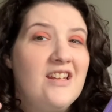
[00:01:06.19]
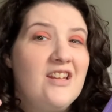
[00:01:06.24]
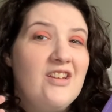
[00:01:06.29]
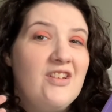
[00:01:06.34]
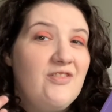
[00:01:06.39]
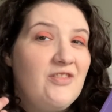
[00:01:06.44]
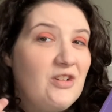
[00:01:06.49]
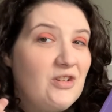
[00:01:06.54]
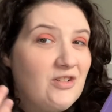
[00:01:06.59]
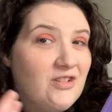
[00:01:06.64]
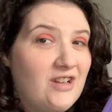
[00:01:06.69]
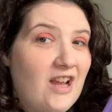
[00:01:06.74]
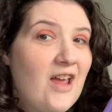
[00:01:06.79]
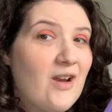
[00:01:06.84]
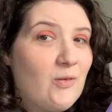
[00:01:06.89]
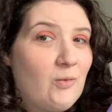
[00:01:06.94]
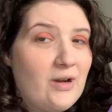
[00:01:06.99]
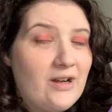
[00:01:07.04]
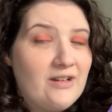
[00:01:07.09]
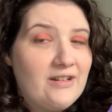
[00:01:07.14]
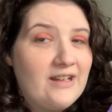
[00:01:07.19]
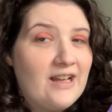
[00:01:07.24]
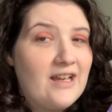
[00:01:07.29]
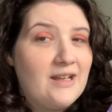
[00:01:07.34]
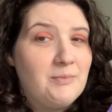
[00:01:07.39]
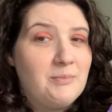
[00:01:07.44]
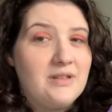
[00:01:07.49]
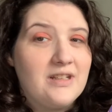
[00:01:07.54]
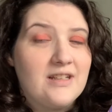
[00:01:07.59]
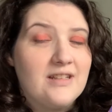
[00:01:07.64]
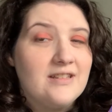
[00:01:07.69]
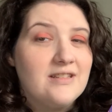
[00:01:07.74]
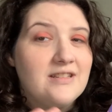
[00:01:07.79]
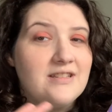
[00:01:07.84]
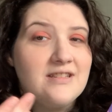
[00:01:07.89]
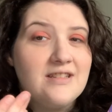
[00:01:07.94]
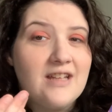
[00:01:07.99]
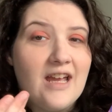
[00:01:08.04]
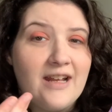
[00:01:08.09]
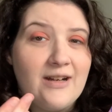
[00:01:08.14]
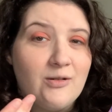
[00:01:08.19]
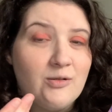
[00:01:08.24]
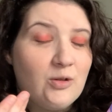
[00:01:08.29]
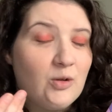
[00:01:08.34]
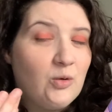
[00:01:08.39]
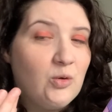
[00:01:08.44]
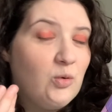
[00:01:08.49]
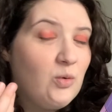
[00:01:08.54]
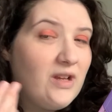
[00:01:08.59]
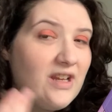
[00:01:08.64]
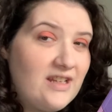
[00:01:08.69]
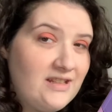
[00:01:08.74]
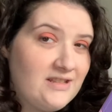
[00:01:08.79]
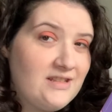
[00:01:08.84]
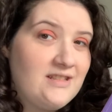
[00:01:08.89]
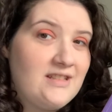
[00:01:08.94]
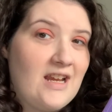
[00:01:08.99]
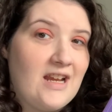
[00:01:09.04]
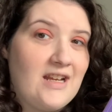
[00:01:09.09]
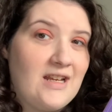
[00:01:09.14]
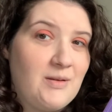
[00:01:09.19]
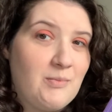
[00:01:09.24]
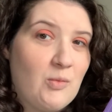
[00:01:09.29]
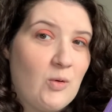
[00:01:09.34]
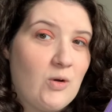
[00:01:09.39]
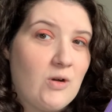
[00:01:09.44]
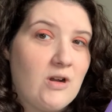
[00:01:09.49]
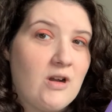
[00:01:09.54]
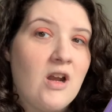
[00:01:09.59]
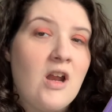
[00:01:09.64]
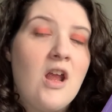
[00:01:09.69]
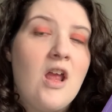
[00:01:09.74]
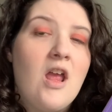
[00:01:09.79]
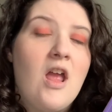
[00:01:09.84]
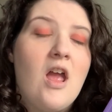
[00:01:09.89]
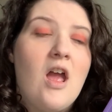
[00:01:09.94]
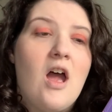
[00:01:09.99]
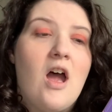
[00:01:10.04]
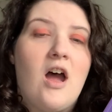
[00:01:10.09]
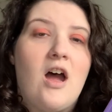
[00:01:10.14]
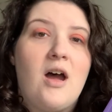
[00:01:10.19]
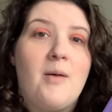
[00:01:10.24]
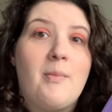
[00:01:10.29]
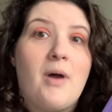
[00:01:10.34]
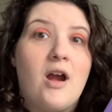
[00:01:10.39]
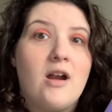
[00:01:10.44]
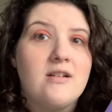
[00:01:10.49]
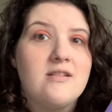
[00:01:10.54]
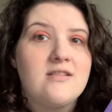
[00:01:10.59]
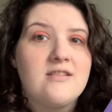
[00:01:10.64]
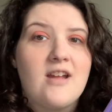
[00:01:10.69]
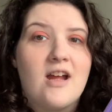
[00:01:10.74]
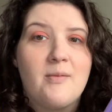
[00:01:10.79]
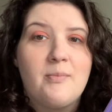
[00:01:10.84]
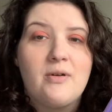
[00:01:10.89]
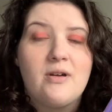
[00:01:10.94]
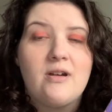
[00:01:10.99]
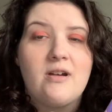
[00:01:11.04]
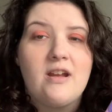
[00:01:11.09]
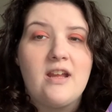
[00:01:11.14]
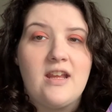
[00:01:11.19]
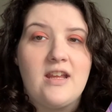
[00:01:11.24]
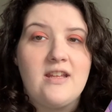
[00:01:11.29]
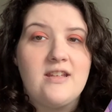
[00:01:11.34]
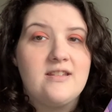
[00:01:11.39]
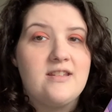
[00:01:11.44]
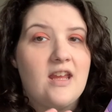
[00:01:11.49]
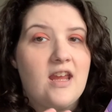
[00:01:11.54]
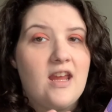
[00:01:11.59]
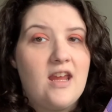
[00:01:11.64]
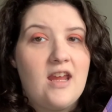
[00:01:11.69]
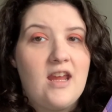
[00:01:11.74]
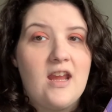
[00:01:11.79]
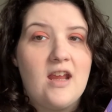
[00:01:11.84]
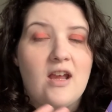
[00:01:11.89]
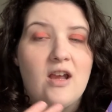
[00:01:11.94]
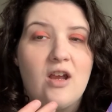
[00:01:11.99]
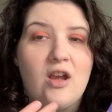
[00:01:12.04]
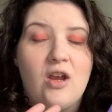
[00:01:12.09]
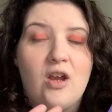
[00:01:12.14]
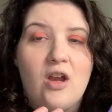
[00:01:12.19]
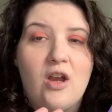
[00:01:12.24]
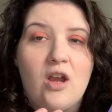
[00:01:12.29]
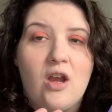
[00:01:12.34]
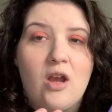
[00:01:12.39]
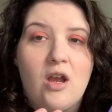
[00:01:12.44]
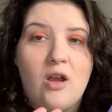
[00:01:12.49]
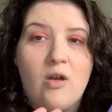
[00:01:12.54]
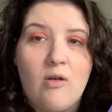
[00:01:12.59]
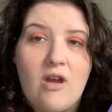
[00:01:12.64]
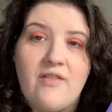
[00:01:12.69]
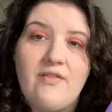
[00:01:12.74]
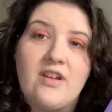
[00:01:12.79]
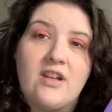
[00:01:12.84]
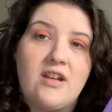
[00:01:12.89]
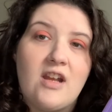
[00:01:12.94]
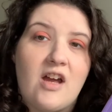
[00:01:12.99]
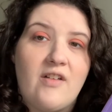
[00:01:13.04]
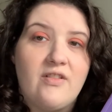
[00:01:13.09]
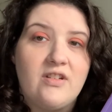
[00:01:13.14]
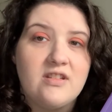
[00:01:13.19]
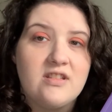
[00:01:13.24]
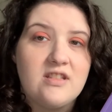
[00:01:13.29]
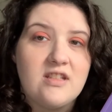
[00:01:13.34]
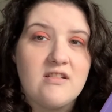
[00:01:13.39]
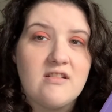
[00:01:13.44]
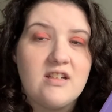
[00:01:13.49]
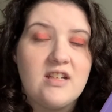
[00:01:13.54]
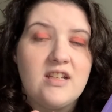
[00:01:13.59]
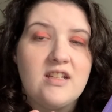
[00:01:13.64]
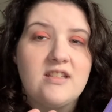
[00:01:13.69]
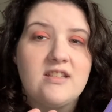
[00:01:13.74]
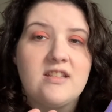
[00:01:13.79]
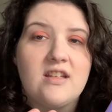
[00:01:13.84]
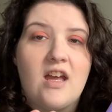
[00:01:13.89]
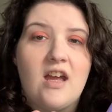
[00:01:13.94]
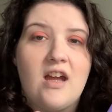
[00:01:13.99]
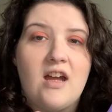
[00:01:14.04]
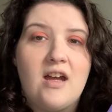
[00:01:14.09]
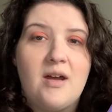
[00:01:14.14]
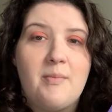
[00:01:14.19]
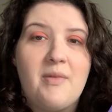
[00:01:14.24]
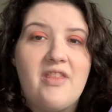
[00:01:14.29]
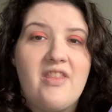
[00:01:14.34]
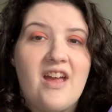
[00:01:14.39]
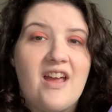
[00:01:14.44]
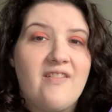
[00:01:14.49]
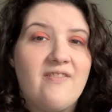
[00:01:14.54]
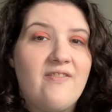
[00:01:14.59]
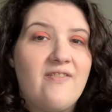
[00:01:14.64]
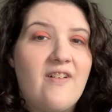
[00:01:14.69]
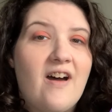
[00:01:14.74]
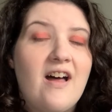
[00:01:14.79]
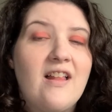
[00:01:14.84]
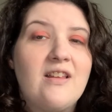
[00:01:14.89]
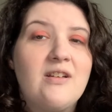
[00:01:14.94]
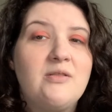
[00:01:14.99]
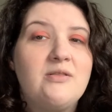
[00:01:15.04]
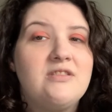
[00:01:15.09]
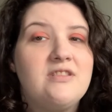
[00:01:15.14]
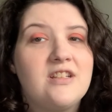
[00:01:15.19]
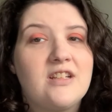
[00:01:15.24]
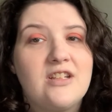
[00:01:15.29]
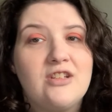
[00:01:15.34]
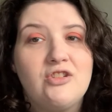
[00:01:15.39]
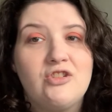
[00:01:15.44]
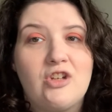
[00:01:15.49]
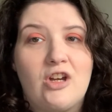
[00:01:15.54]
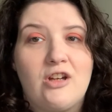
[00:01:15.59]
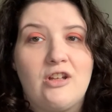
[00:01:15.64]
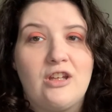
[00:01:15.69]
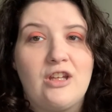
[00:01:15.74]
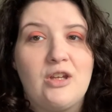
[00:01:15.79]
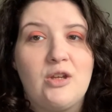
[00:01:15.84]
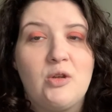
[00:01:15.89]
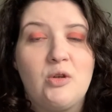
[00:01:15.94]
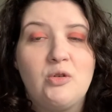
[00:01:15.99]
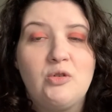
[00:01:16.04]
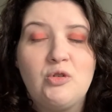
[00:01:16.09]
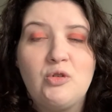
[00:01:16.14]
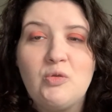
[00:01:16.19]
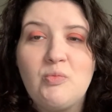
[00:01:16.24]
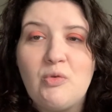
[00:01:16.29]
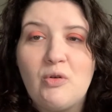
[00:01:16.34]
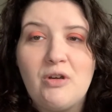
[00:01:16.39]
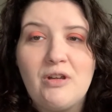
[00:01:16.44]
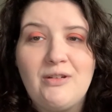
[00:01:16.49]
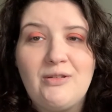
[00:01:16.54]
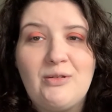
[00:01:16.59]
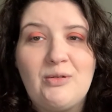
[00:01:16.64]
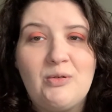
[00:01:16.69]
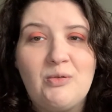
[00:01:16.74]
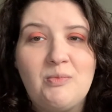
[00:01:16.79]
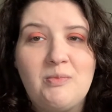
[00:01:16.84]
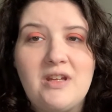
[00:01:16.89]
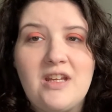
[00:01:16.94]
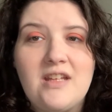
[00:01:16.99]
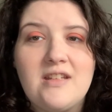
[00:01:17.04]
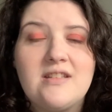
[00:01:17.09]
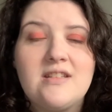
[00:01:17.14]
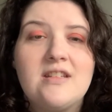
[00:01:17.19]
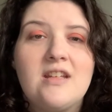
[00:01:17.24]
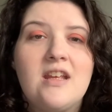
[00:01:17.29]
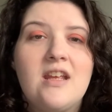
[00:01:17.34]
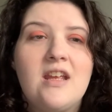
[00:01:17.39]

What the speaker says: If you're not aware yet, because I don't know who isn't anymore, Heartstopper is a graphic novel series that follows Nick and Charlie, 2 boys who meet